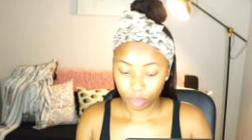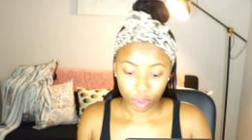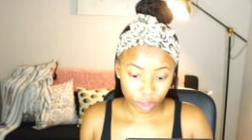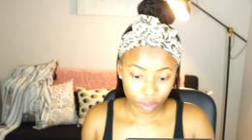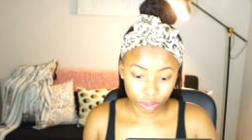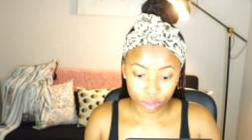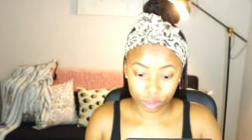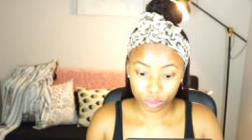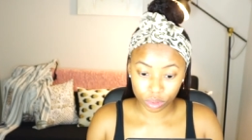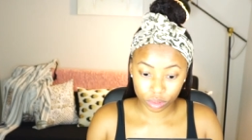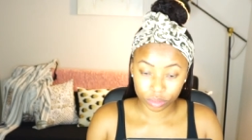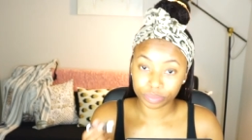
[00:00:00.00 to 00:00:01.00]
per
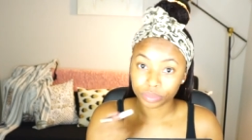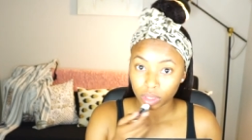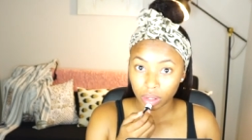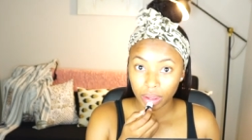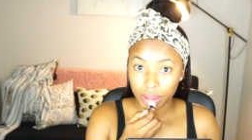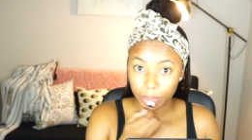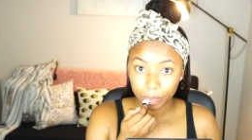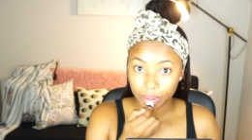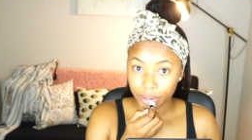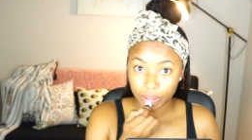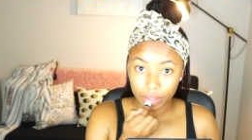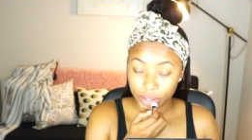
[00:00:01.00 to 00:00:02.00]
usual I am
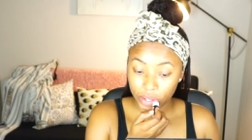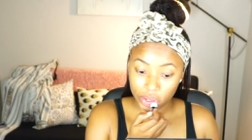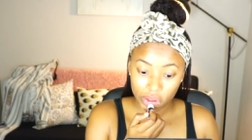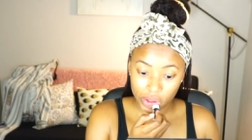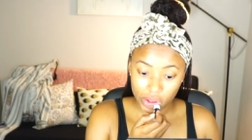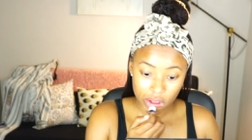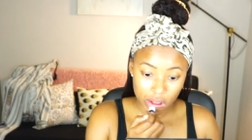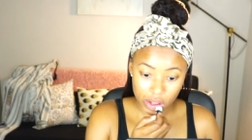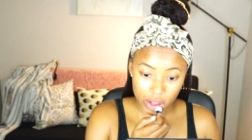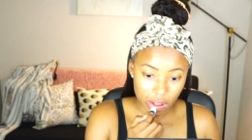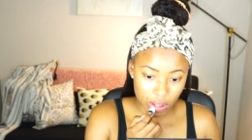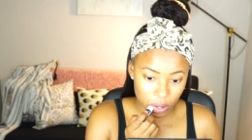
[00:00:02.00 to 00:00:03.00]
running late.
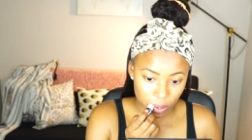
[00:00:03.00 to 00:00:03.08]
Uh,